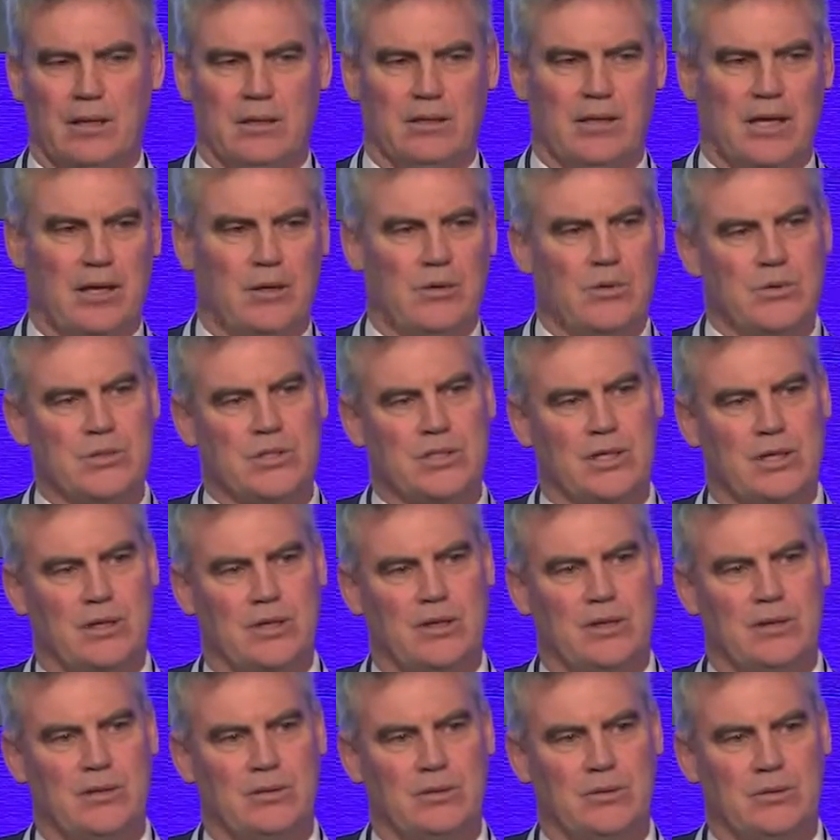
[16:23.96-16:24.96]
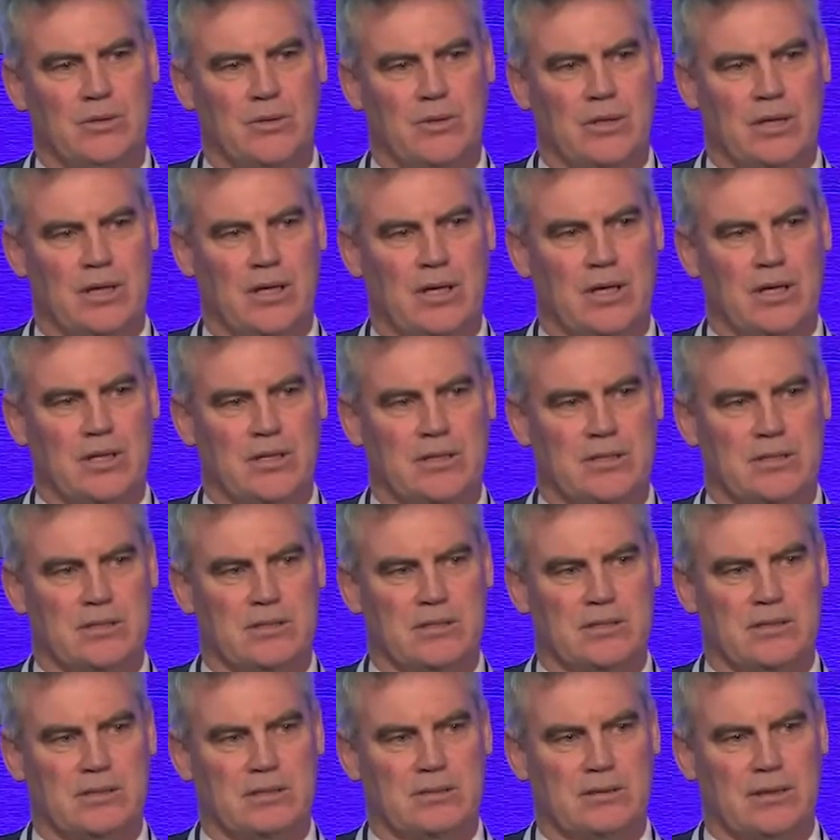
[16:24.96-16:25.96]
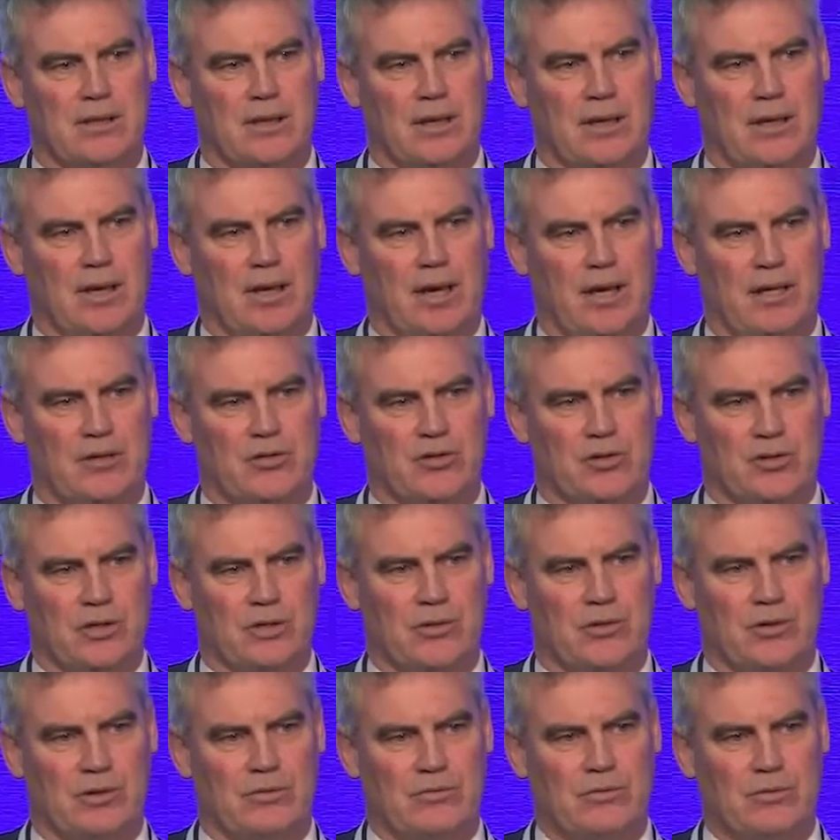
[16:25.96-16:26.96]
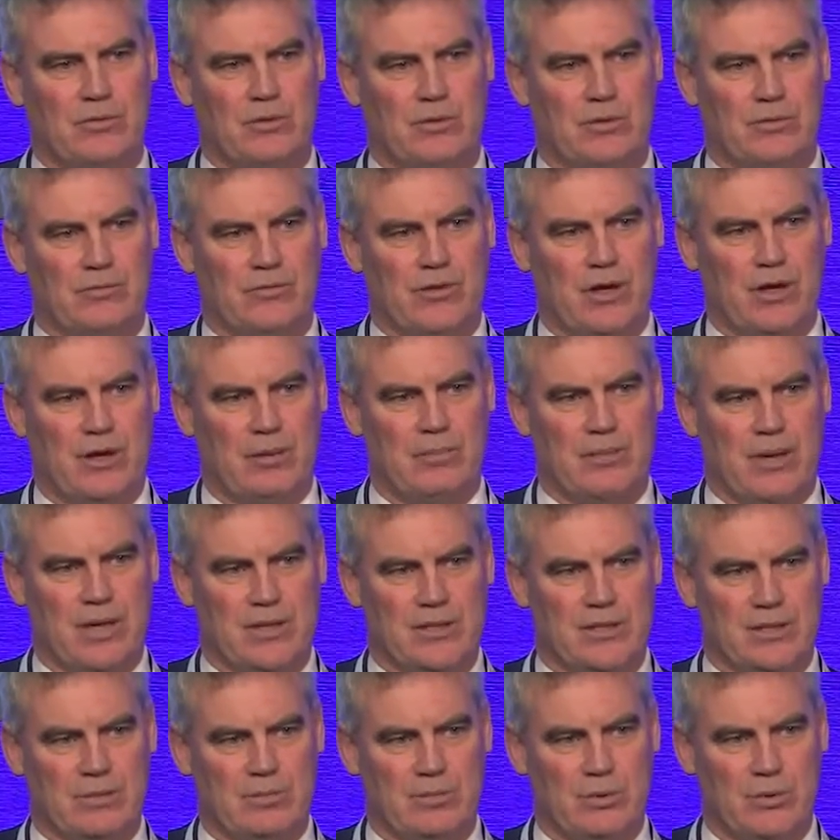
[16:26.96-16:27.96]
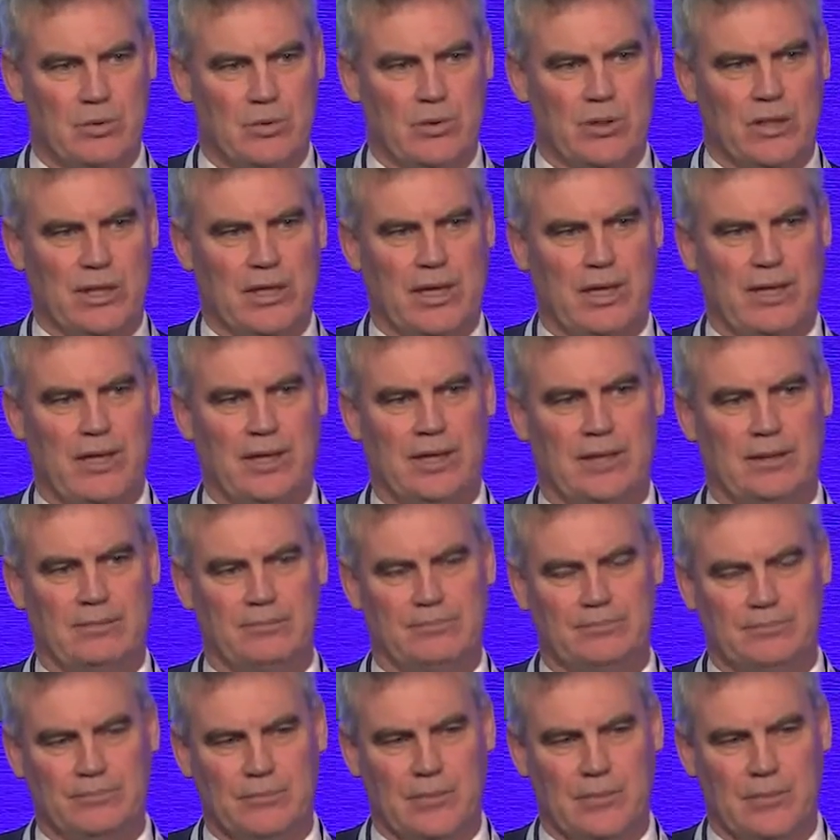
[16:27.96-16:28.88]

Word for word: They also organise and trigger off all of the home-based support care